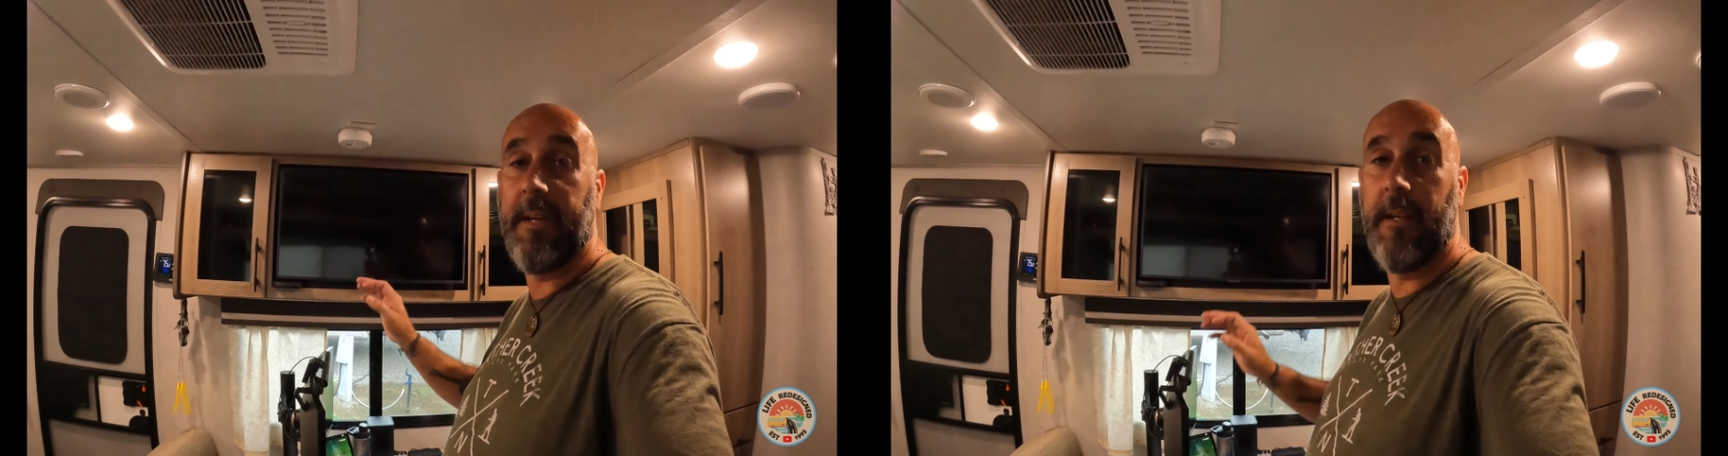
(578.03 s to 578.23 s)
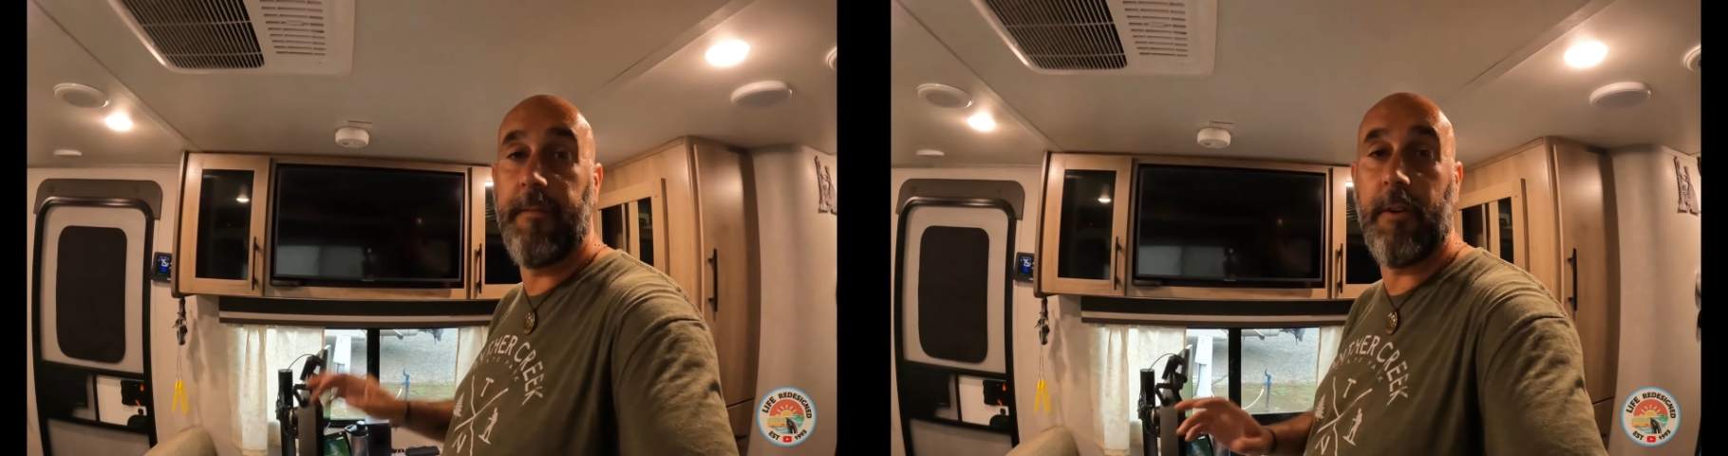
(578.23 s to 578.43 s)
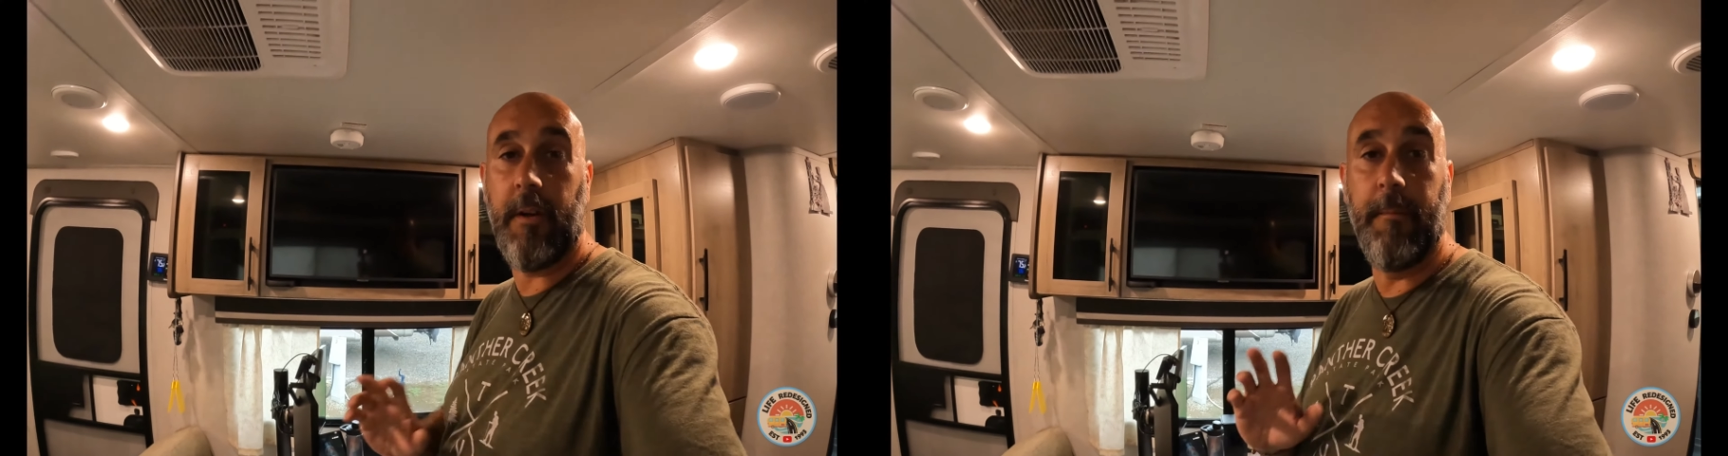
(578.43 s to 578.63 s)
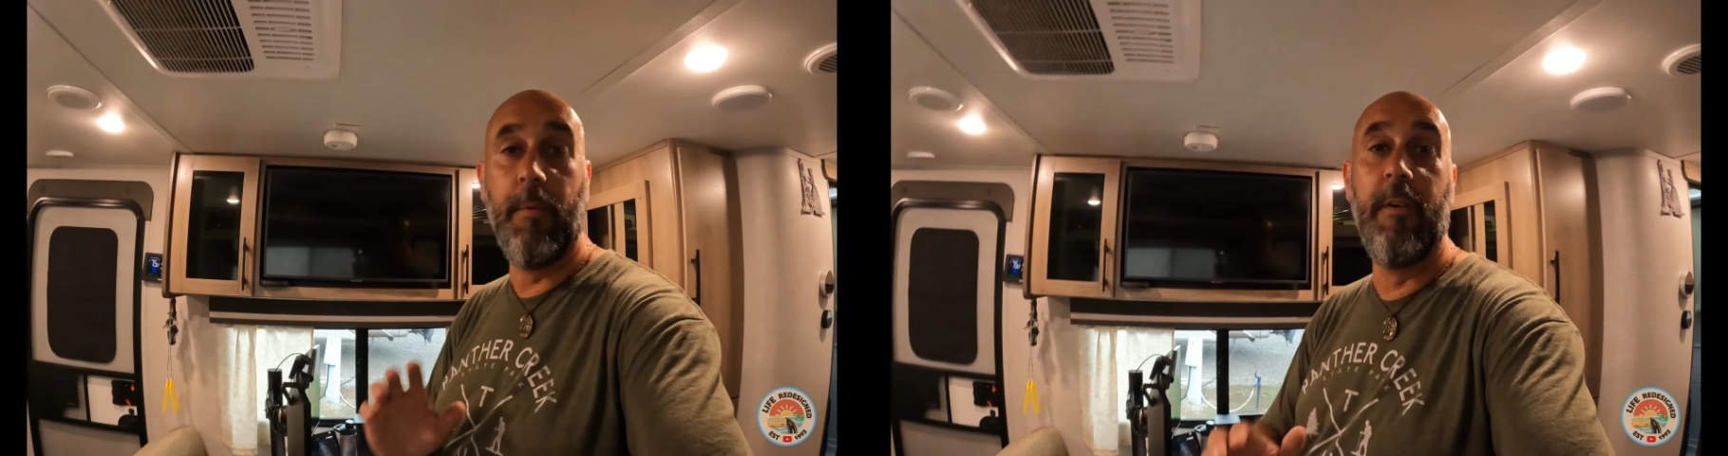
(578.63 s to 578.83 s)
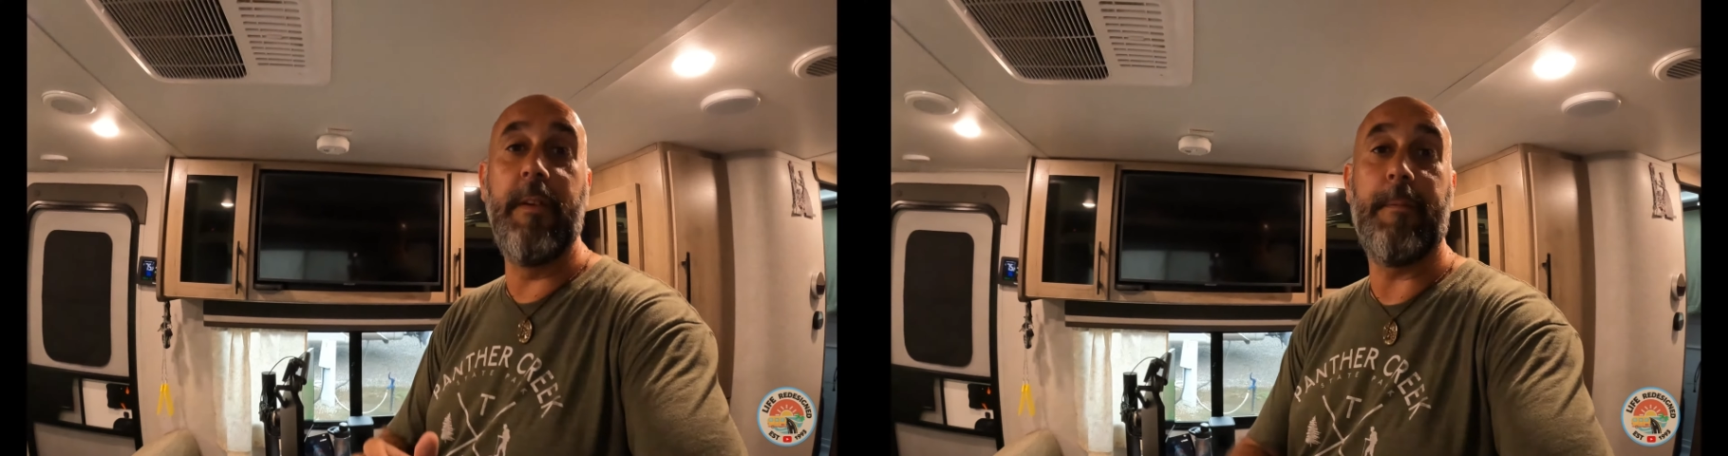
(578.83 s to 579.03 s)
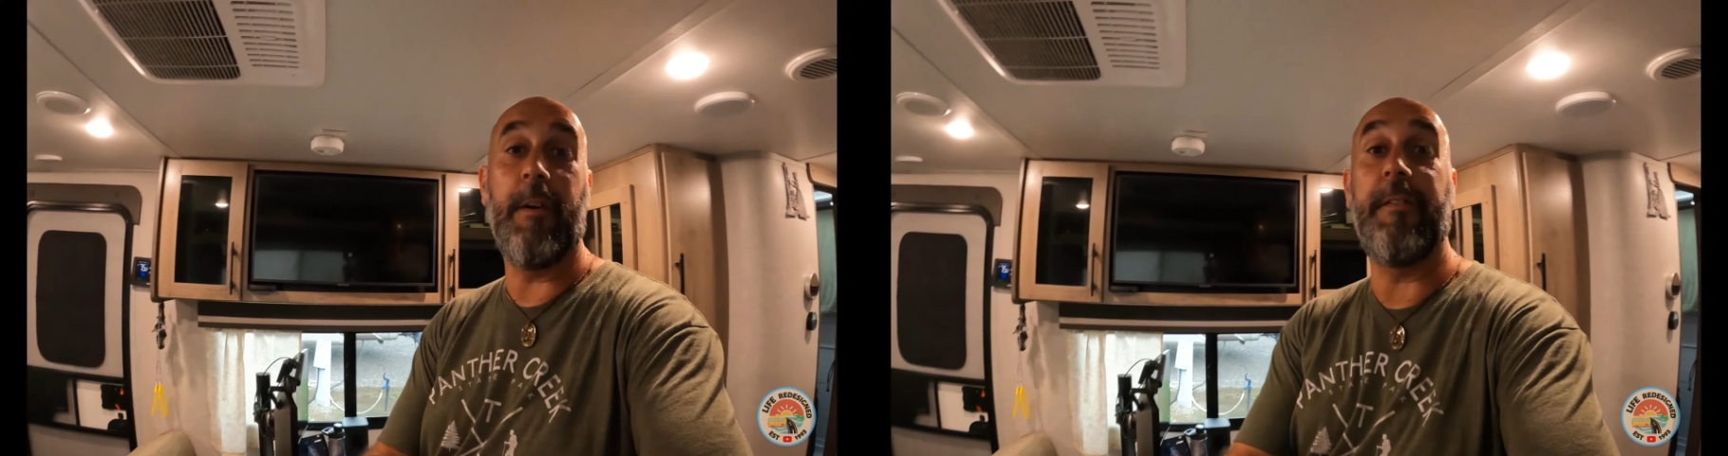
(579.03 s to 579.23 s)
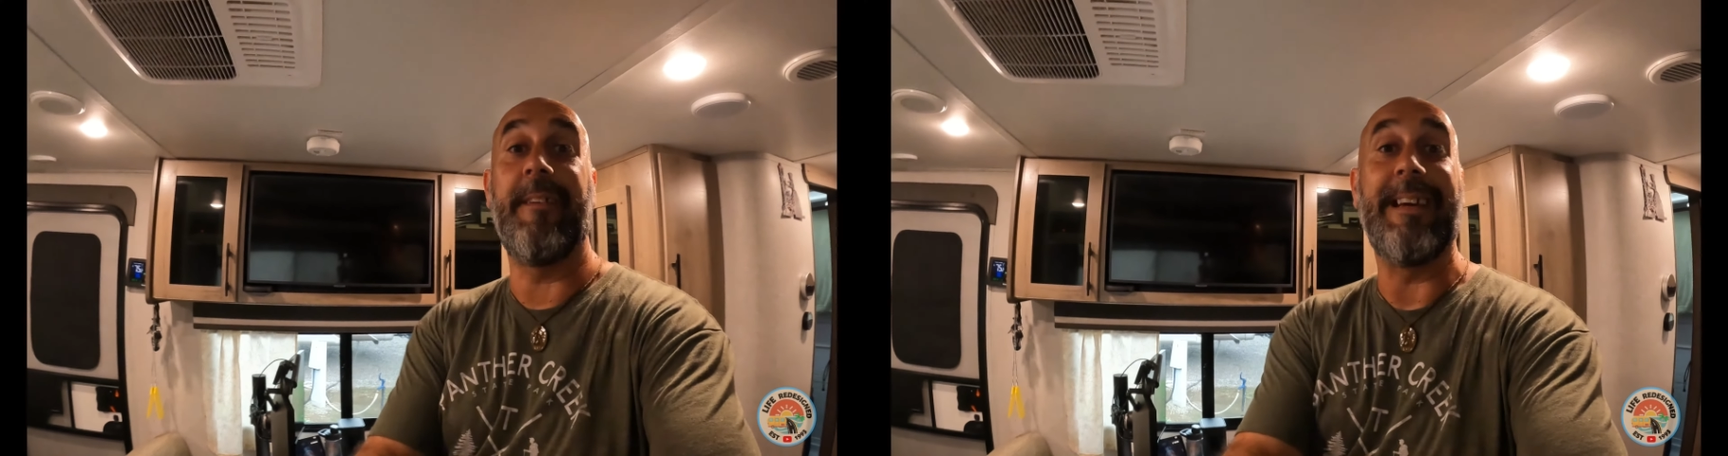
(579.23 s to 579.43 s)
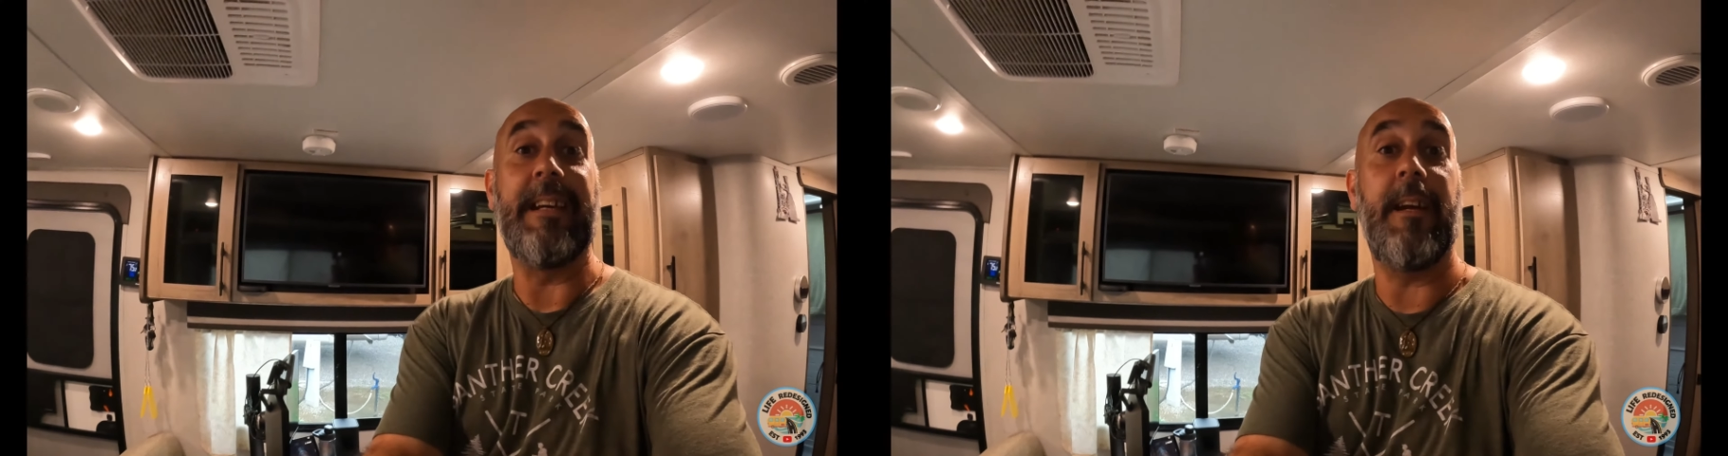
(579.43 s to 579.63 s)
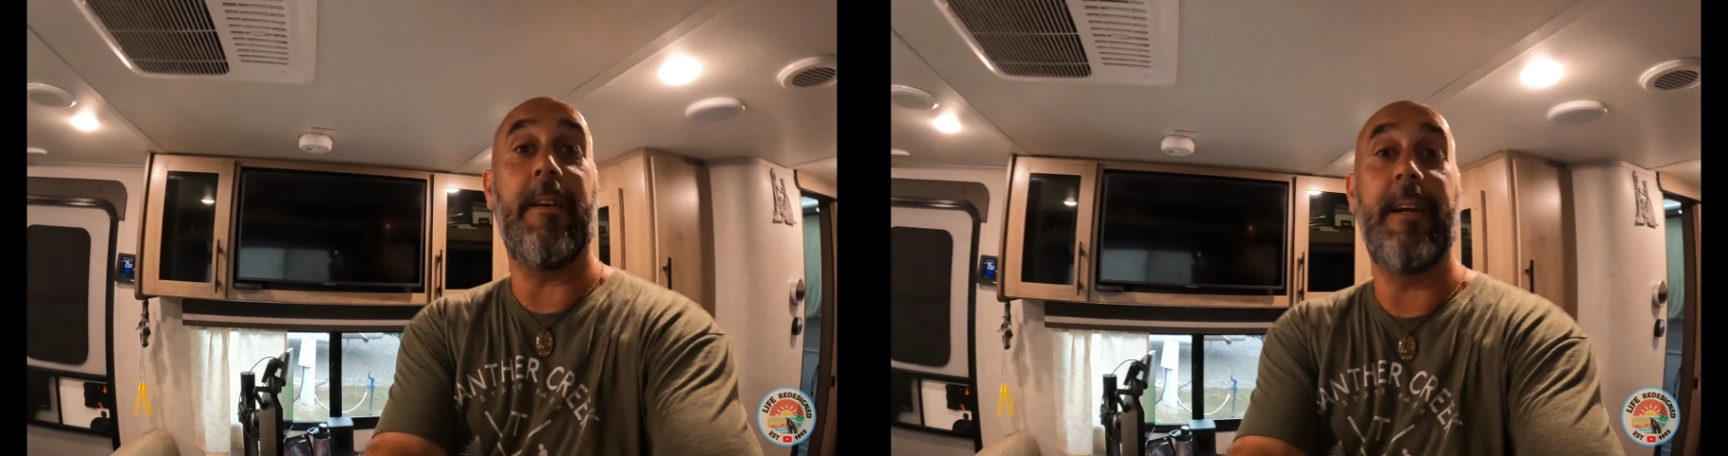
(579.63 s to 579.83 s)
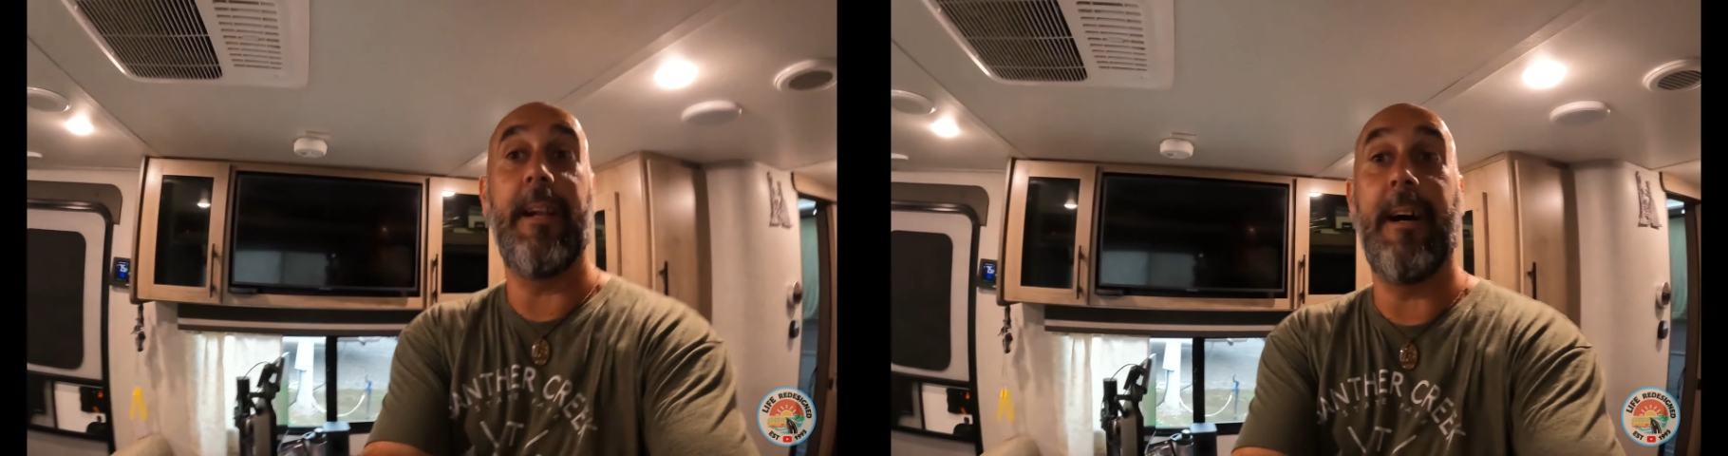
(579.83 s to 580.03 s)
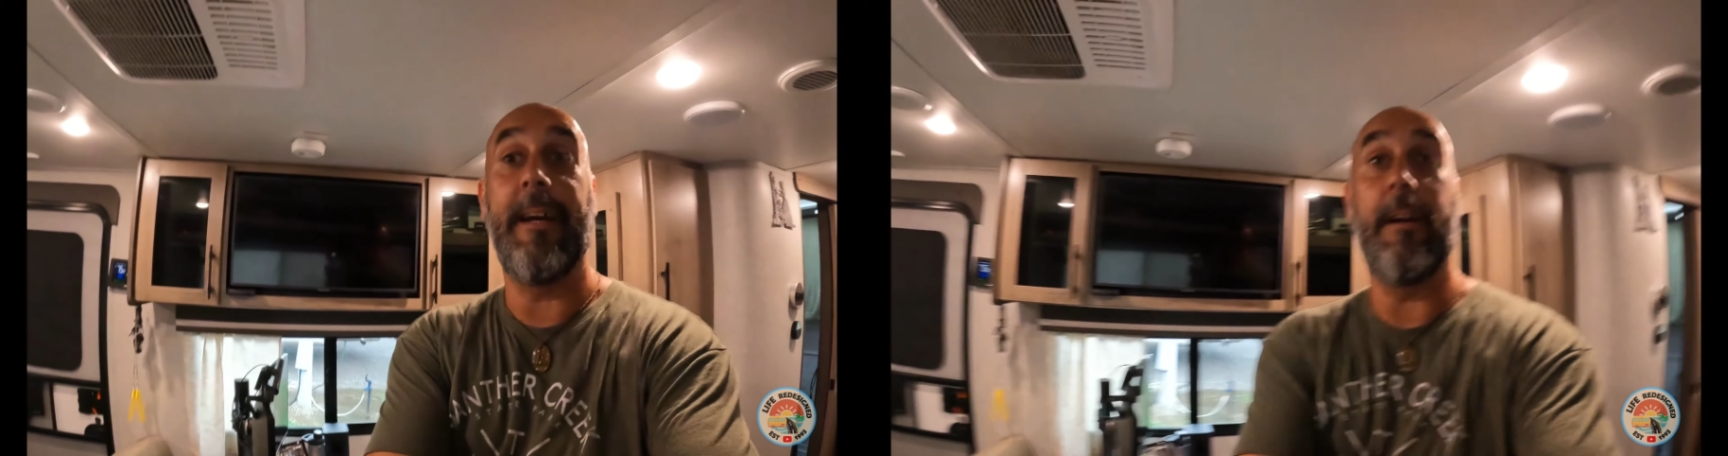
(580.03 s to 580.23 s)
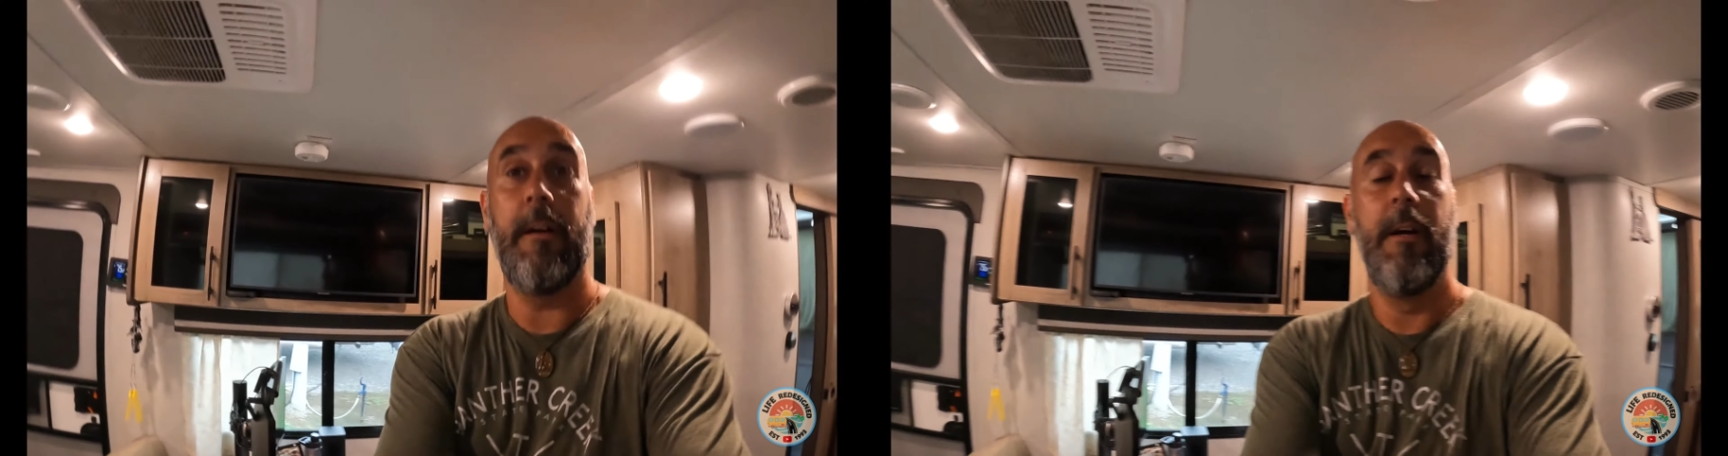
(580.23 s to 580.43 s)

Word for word: And if you're a movie person like Karri and I